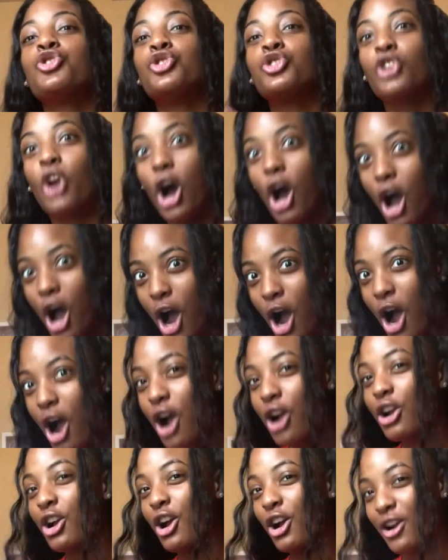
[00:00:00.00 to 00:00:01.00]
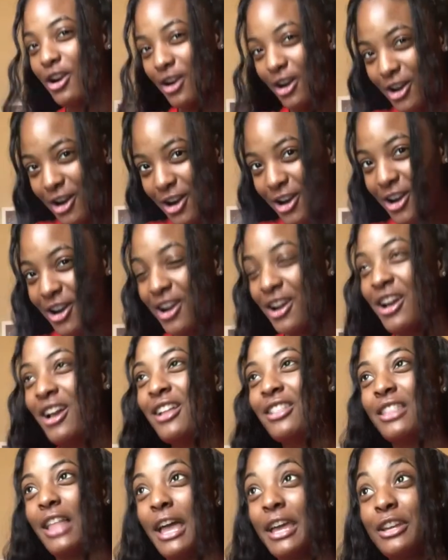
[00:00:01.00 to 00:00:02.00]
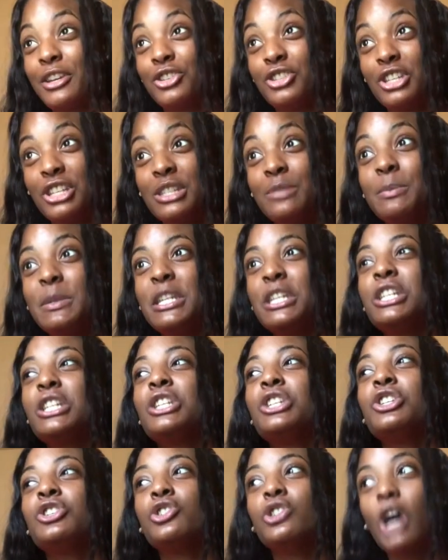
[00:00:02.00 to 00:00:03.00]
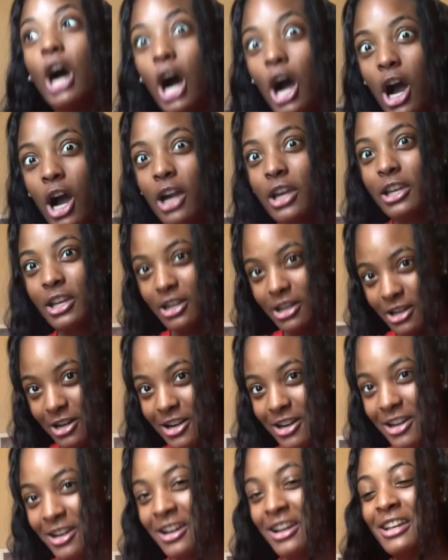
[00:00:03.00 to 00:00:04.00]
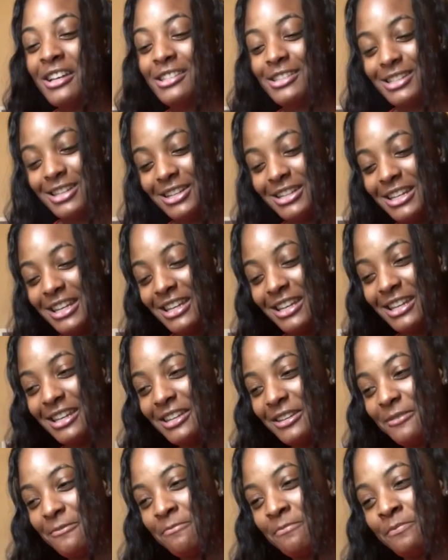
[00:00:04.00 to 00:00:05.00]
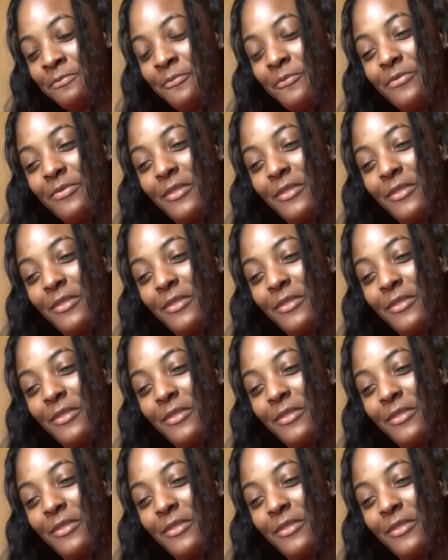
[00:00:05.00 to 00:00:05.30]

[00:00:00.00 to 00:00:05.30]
dog her, like just be dogging her. So then